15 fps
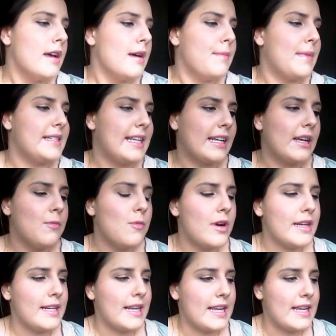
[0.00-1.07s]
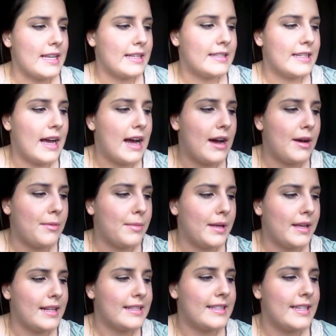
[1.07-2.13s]
My second one is,
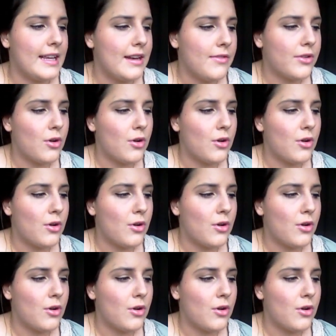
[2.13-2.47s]
instead of